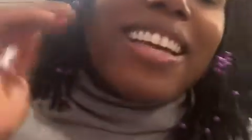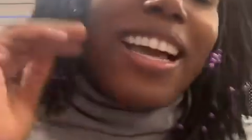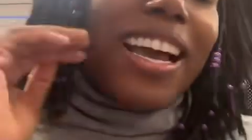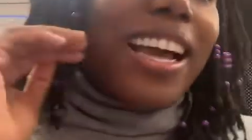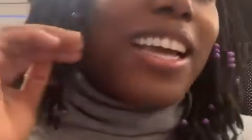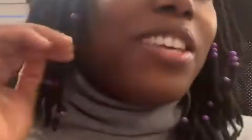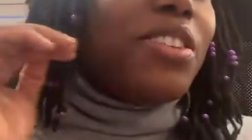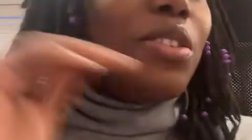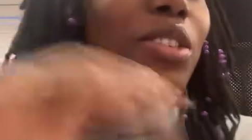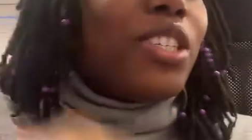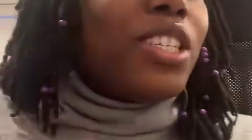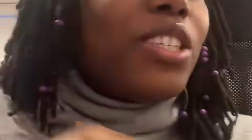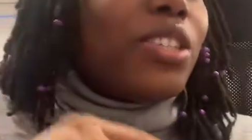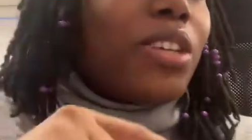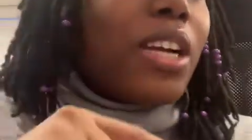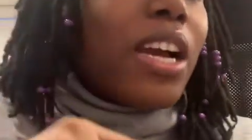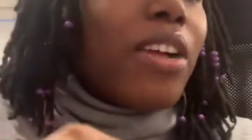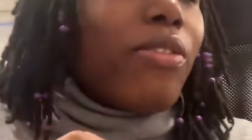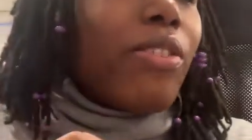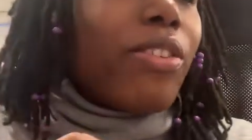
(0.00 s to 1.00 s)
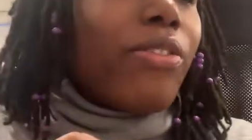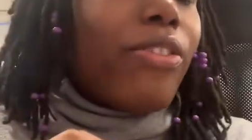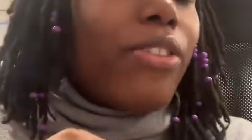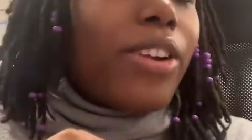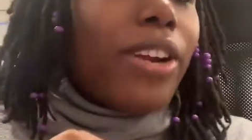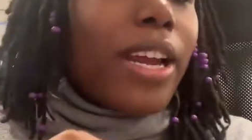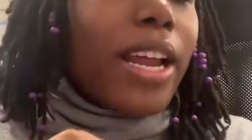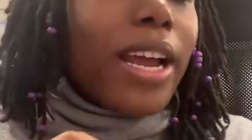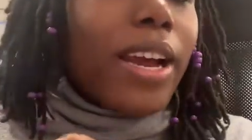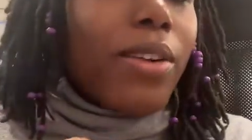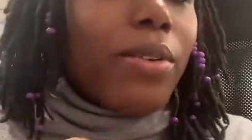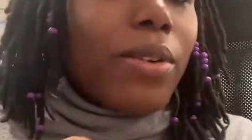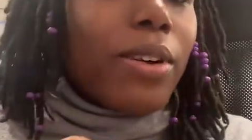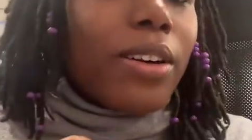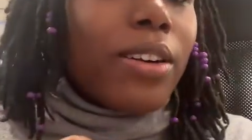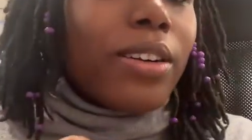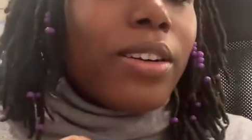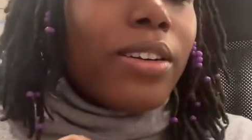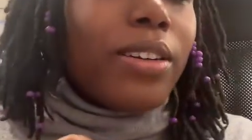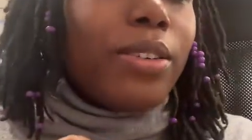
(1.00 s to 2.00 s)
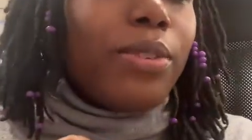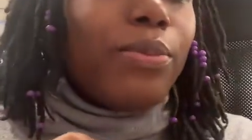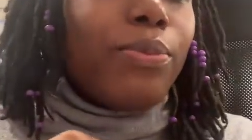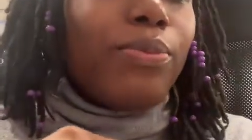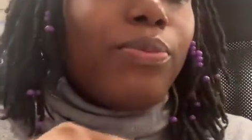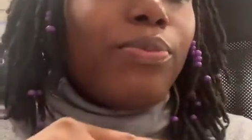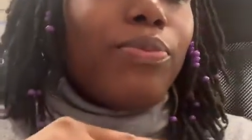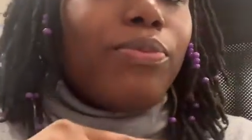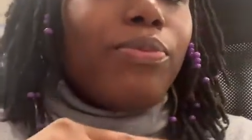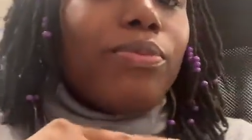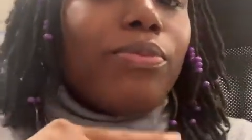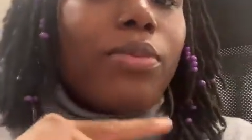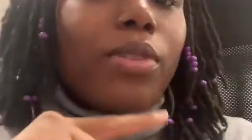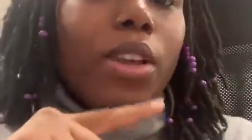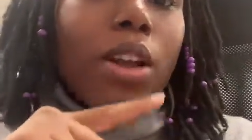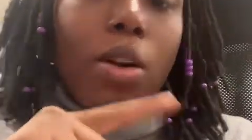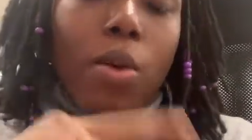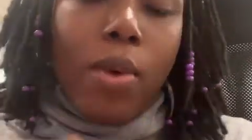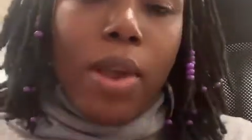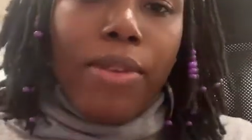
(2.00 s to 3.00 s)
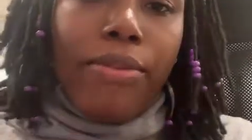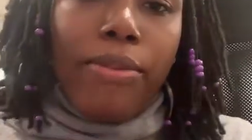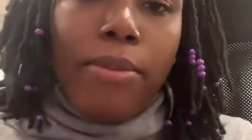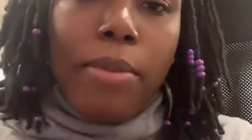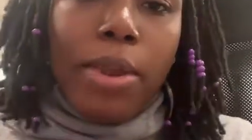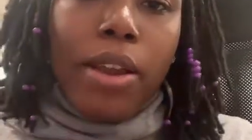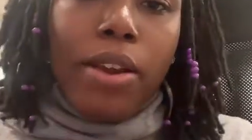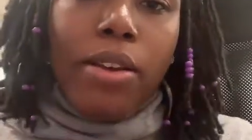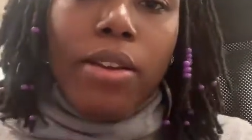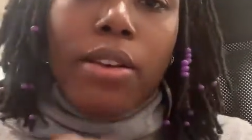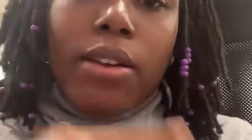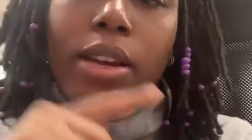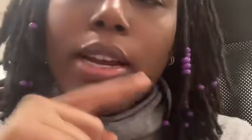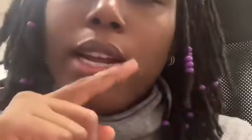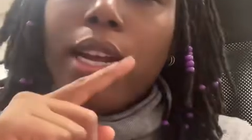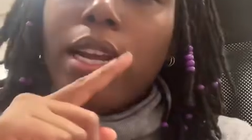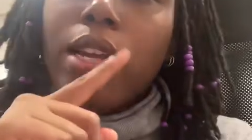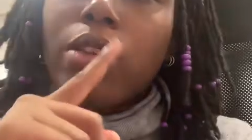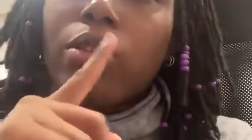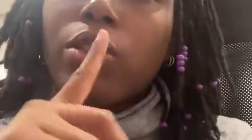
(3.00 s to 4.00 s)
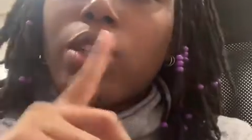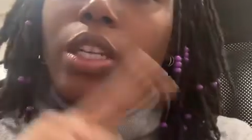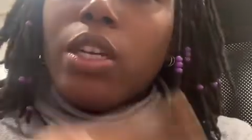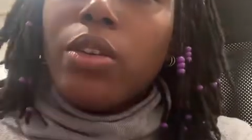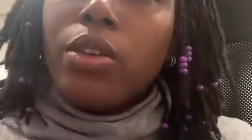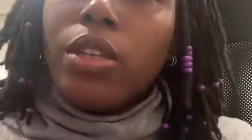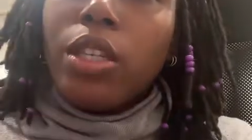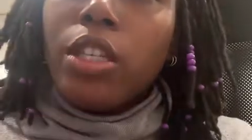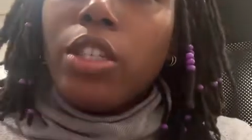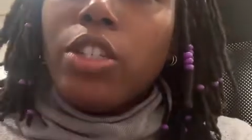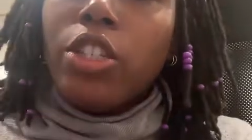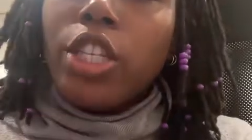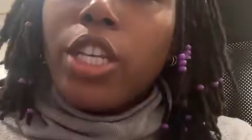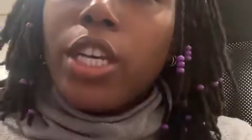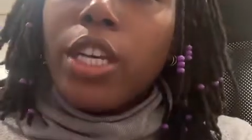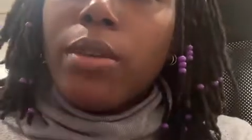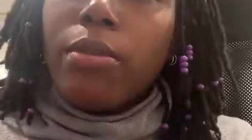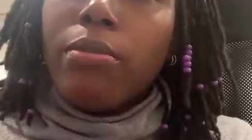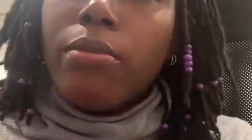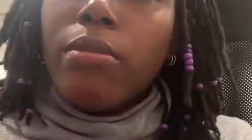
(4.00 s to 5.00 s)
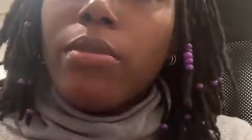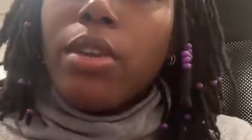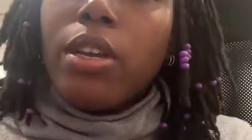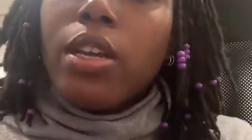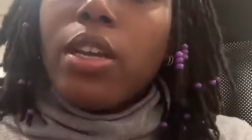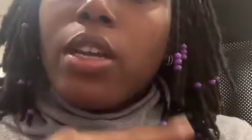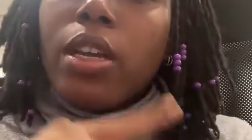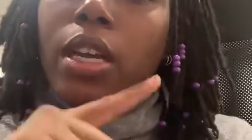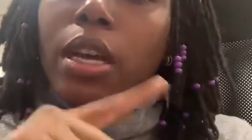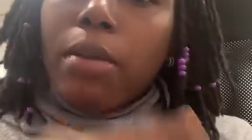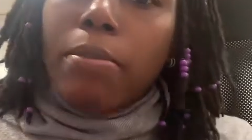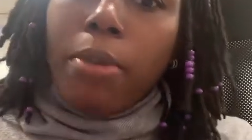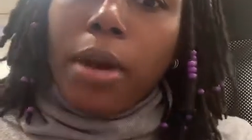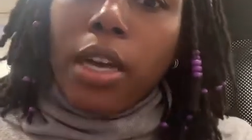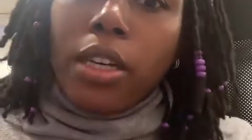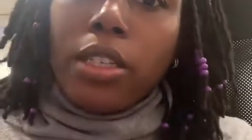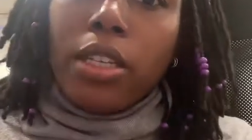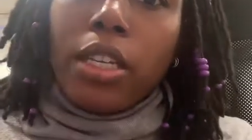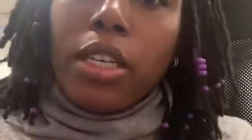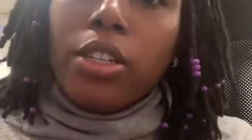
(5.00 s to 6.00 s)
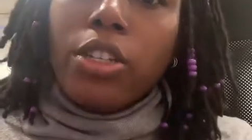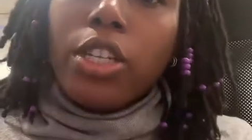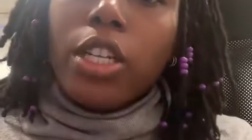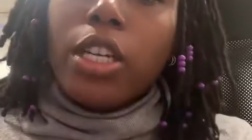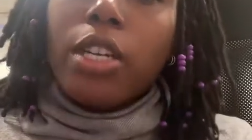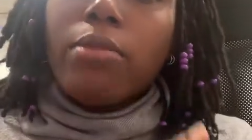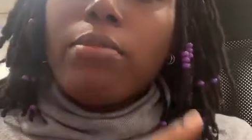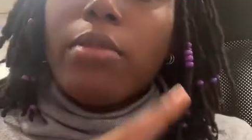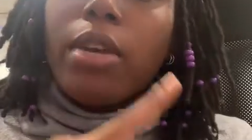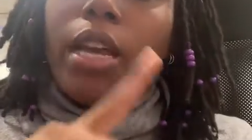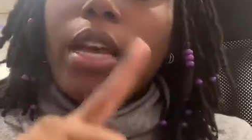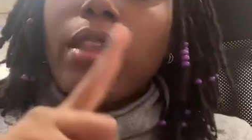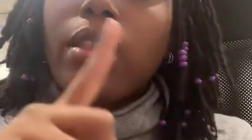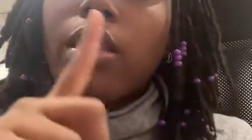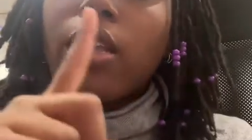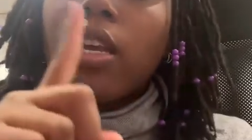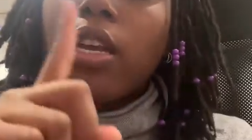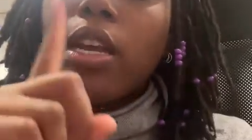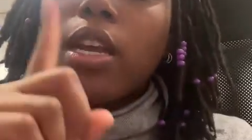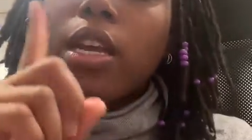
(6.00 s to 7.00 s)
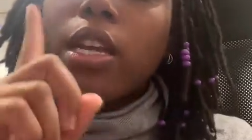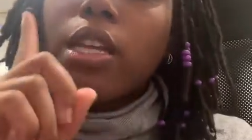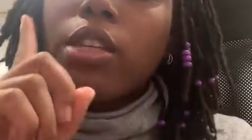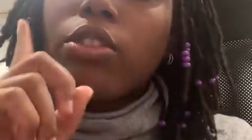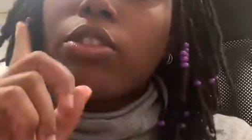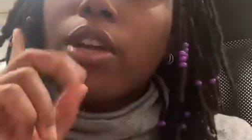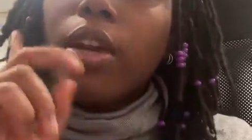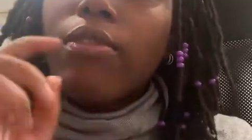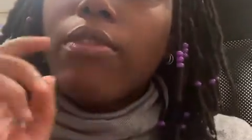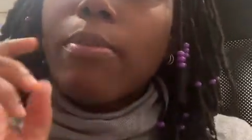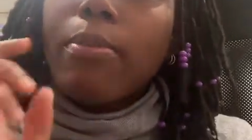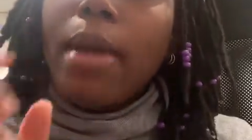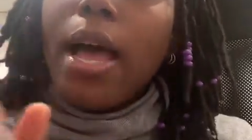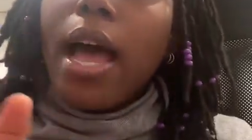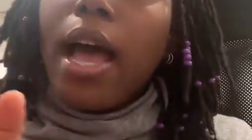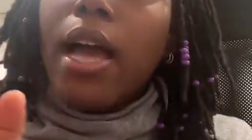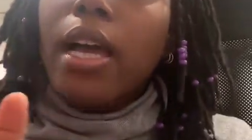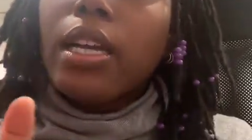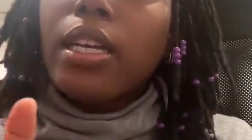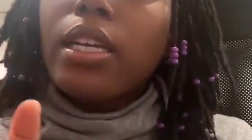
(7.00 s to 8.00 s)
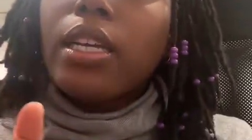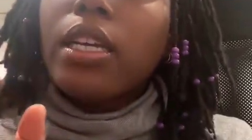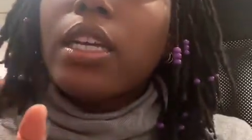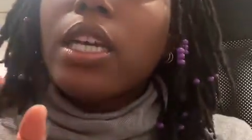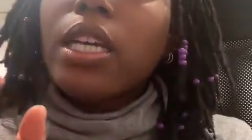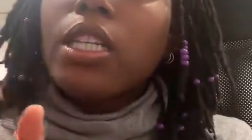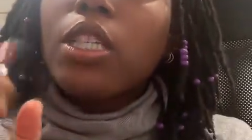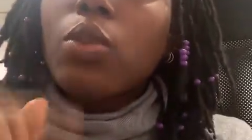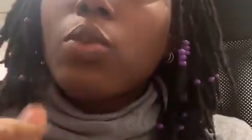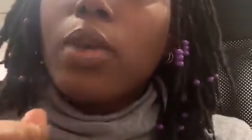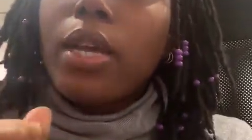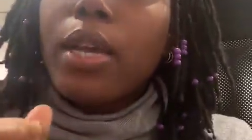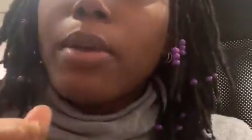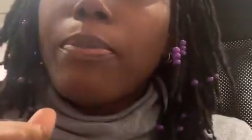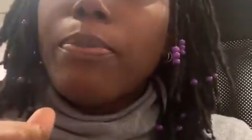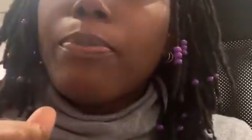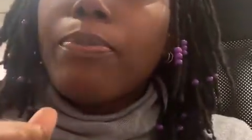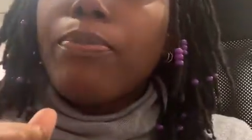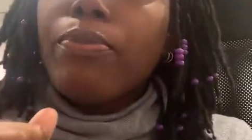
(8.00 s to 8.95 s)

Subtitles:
usually travel for an hour away from here, and I usually go to the gym, a boxing gym, and then I travel back and I swim.